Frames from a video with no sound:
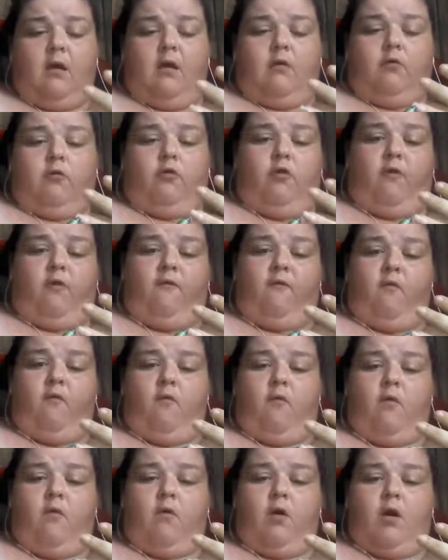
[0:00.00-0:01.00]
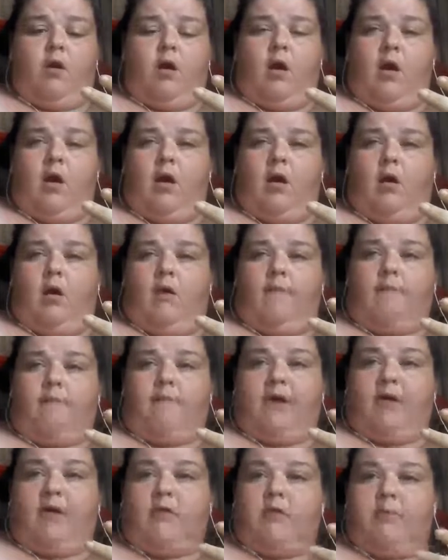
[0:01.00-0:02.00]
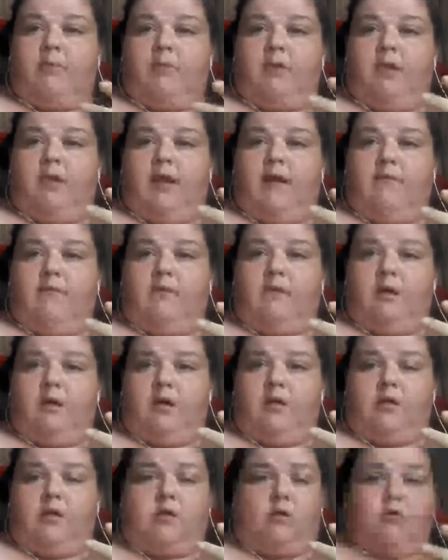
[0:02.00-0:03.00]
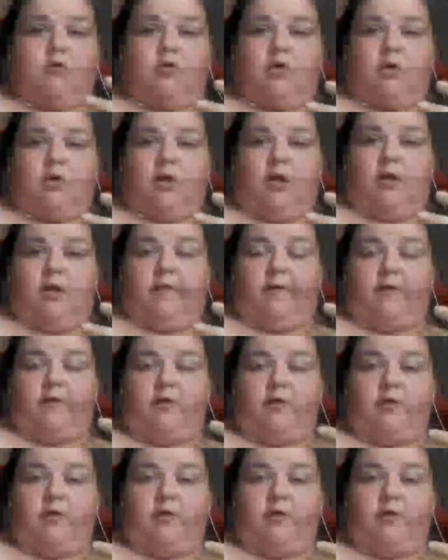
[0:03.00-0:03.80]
Look for, I also put an Amazon search in there that